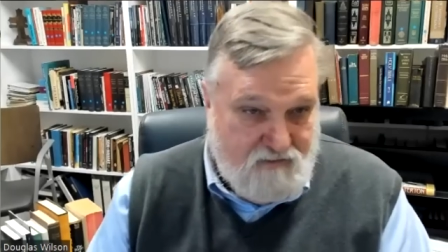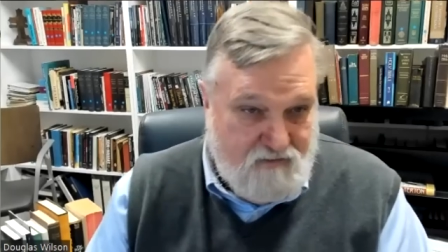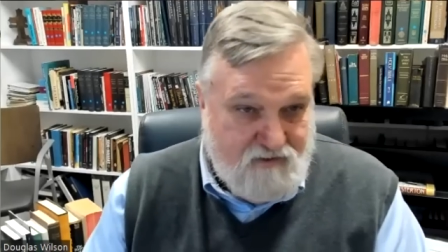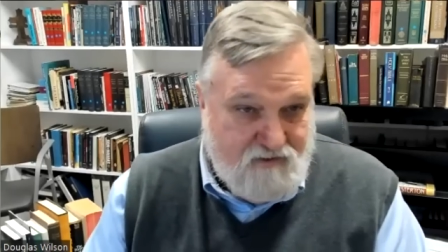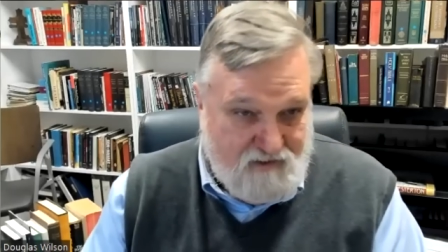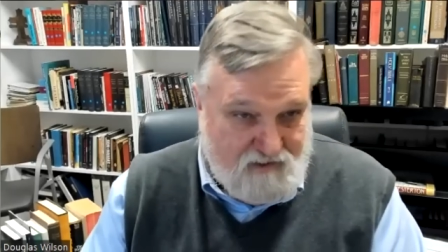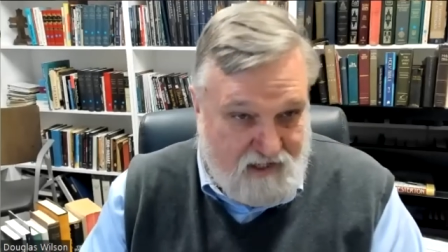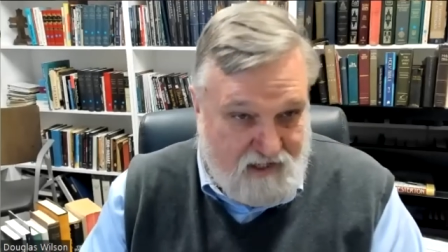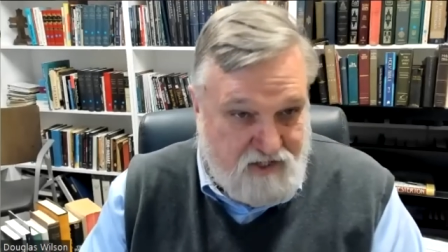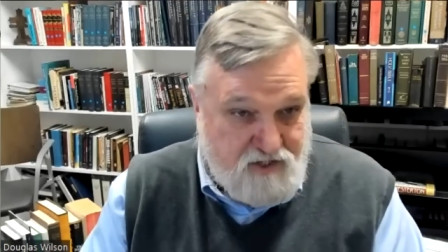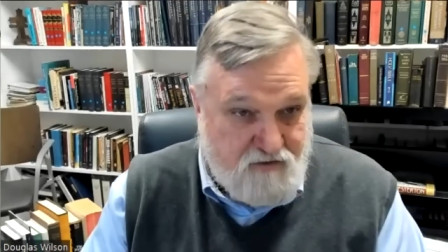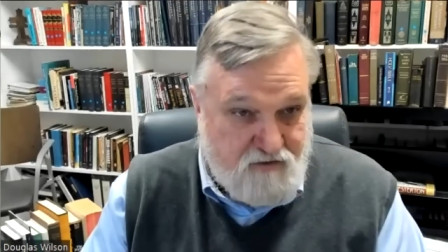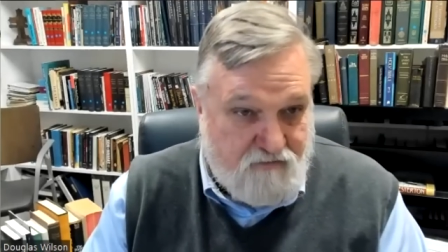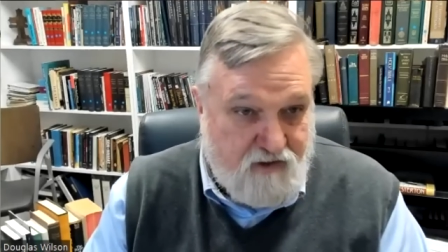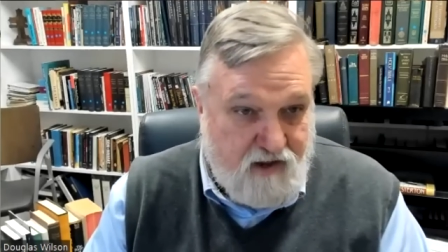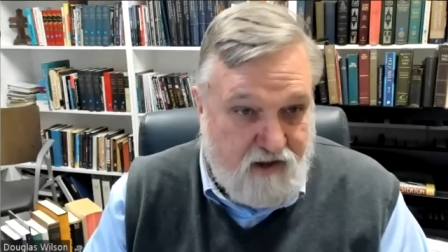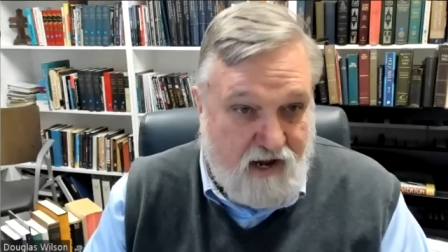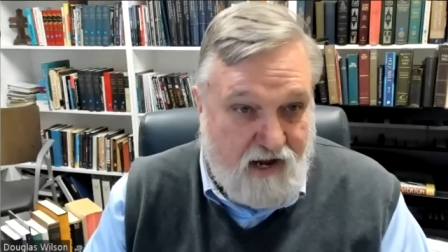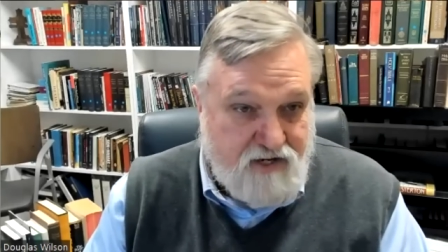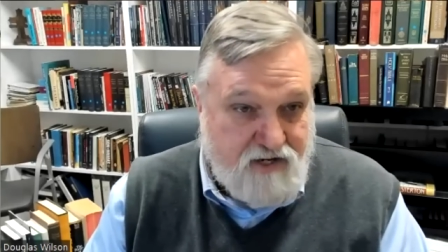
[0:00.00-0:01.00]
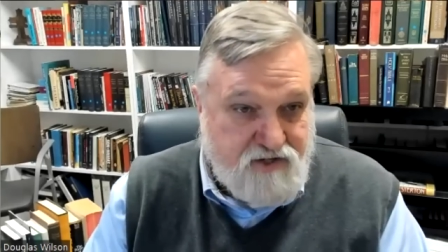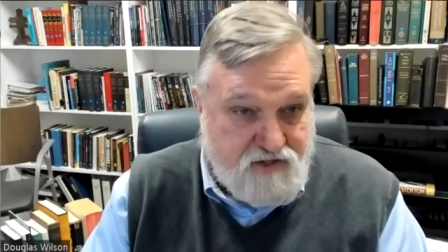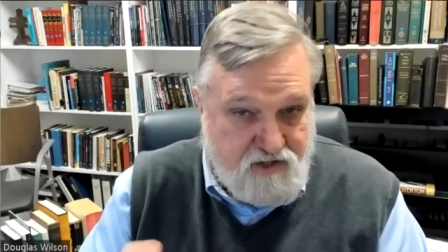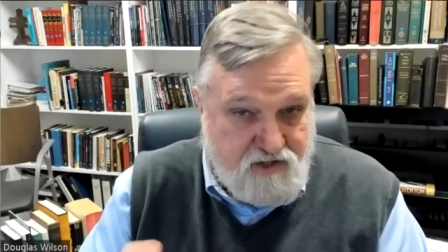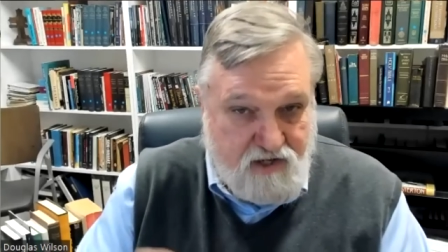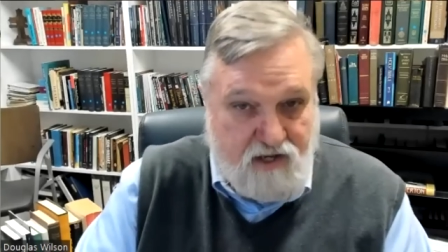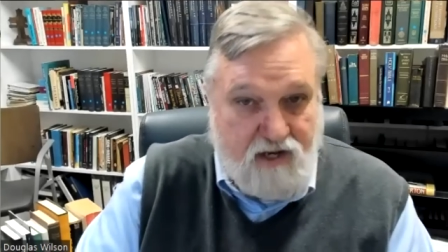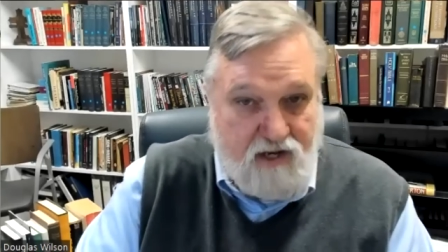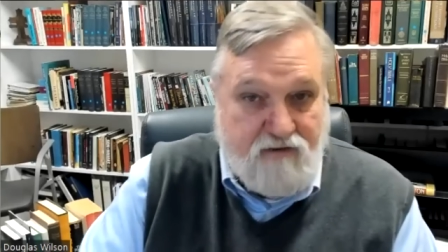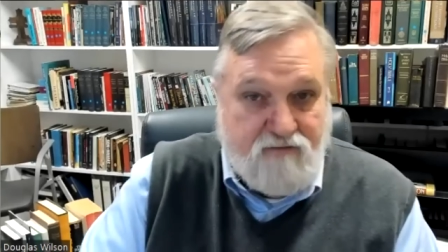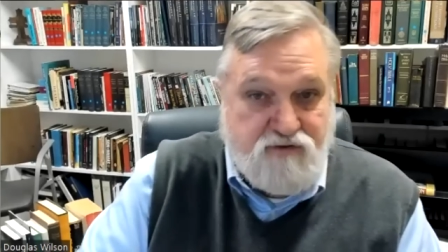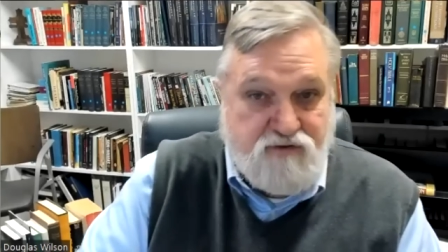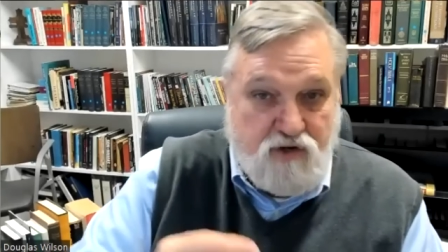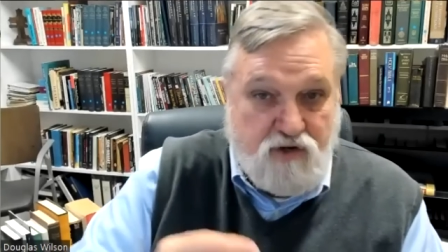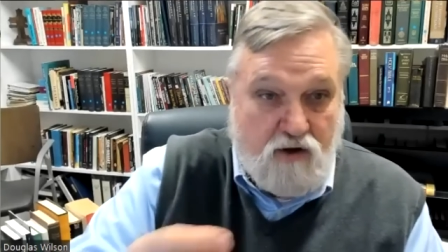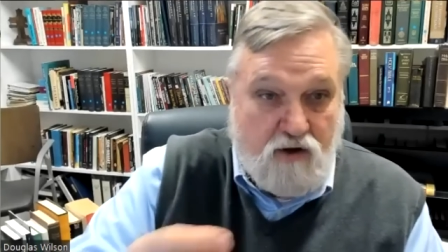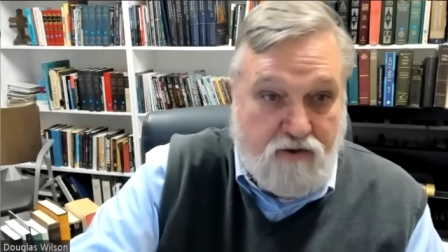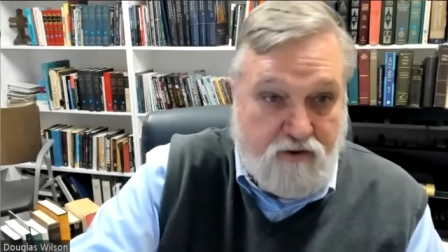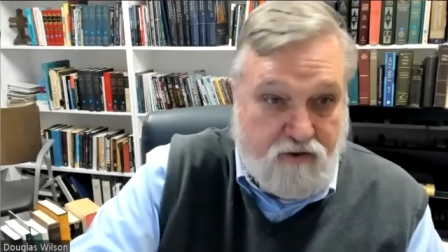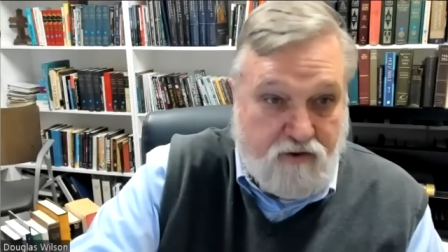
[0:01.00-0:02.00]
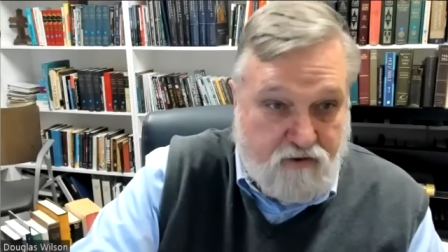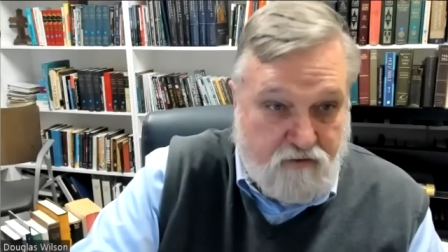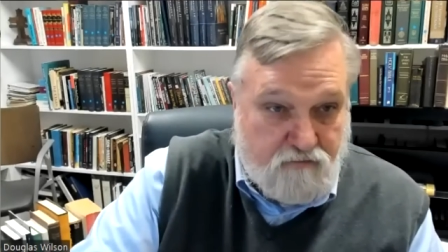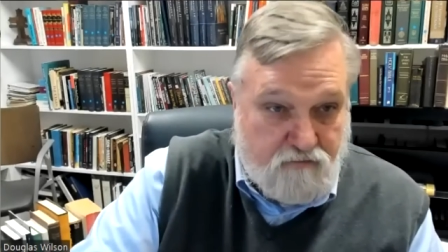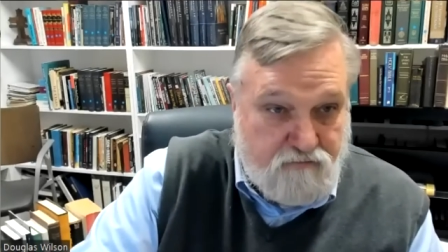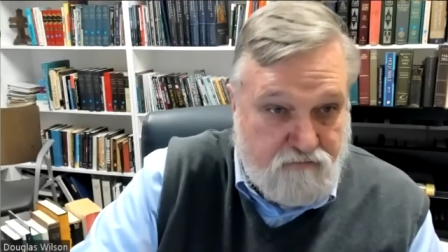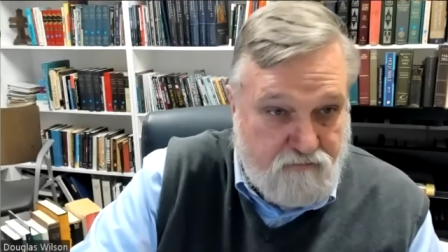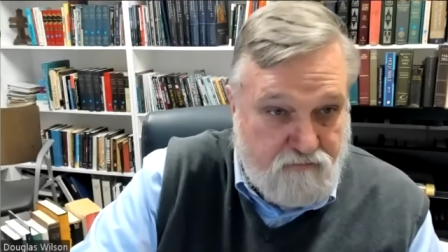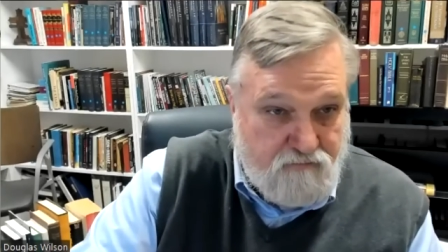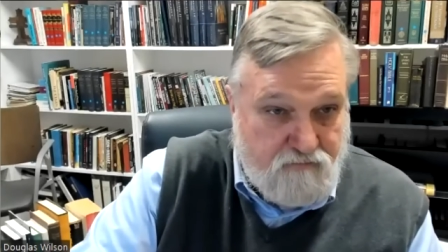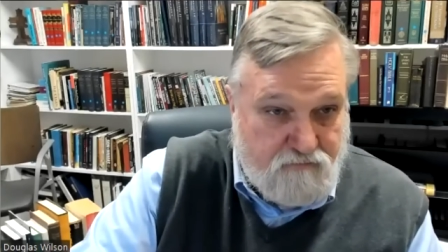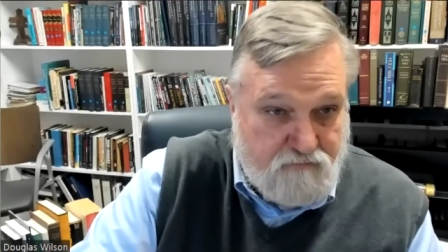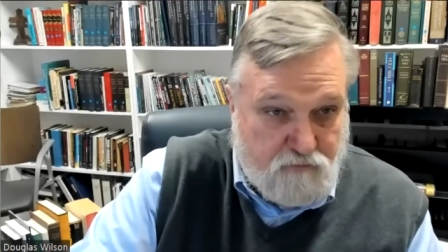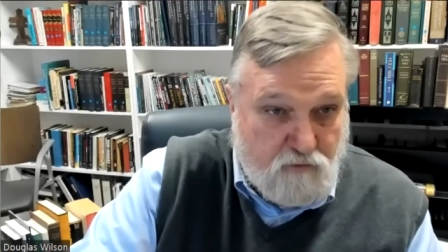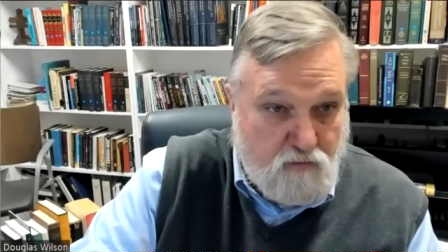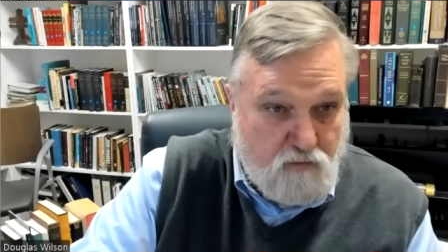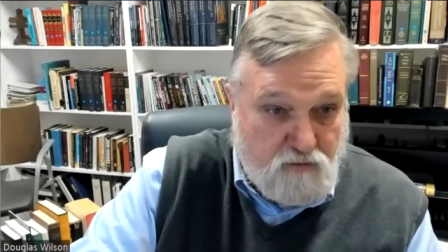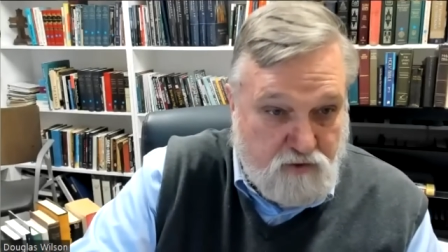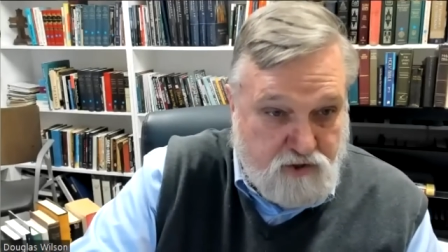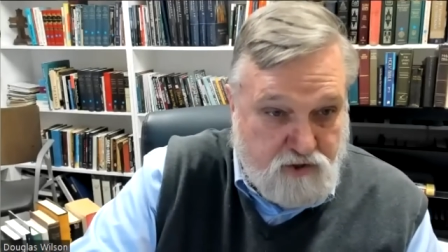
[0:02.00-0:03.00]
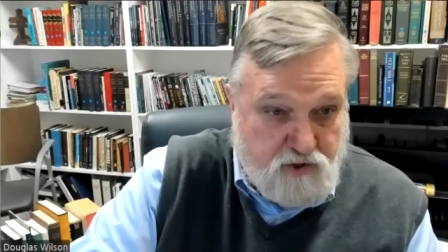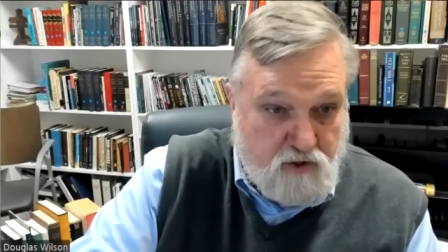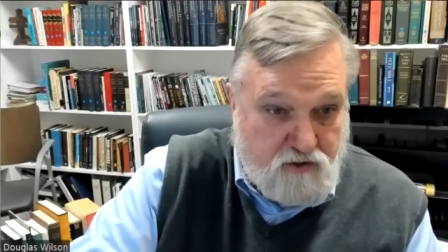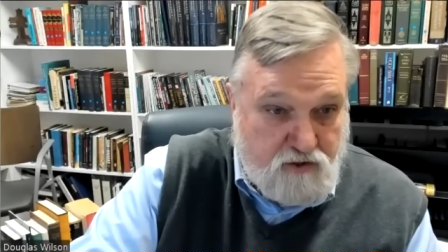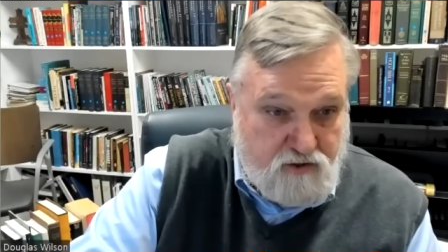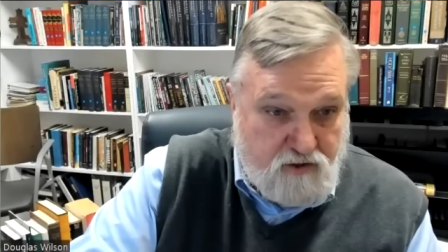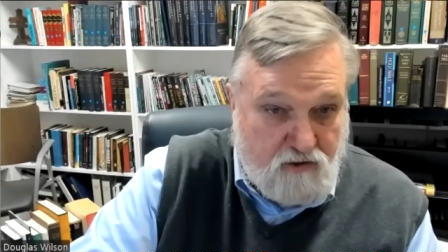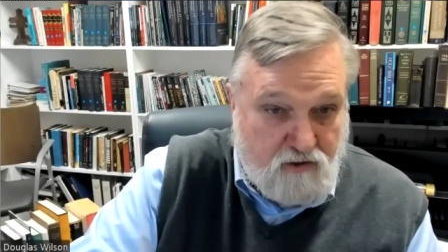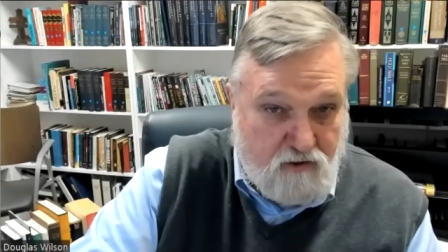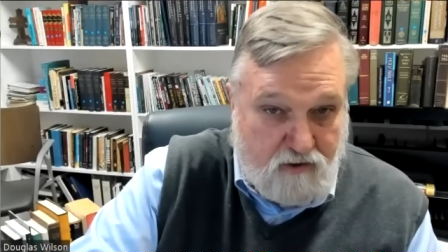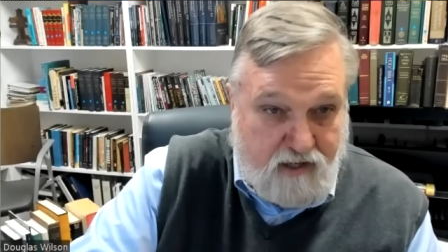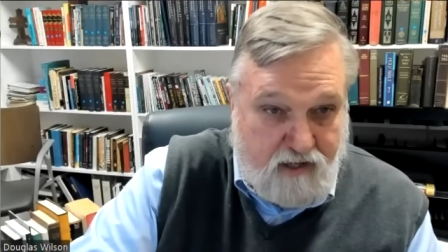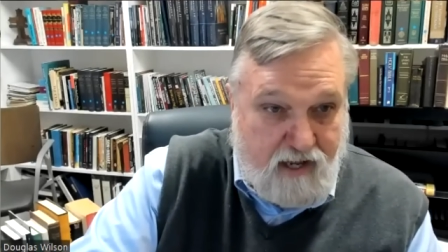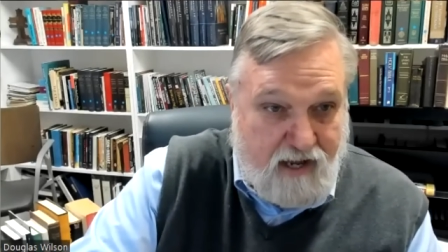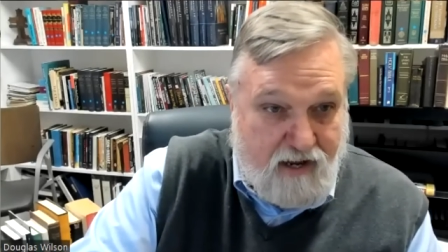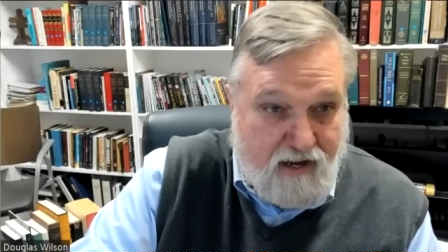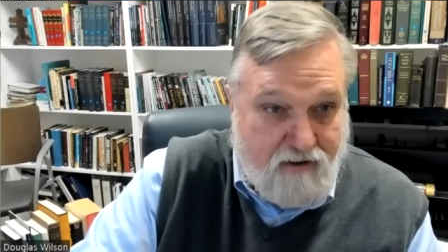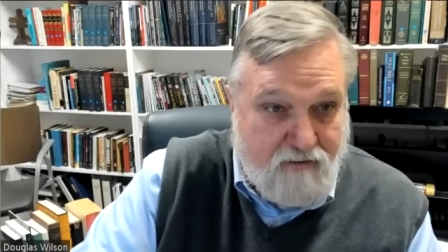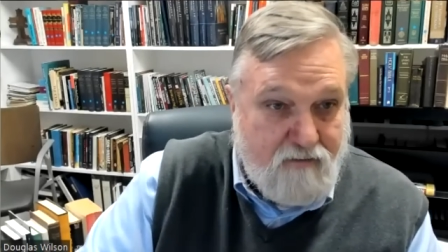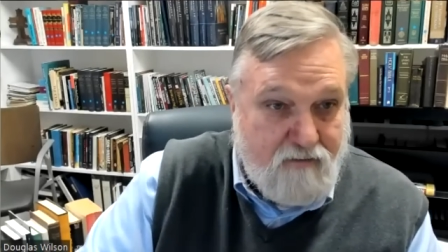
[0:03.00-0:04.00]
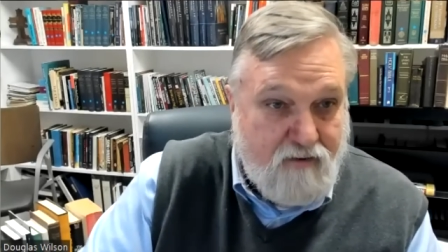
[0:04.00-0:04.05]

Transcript: lust of the eyes eve saw that the fruit was good to look at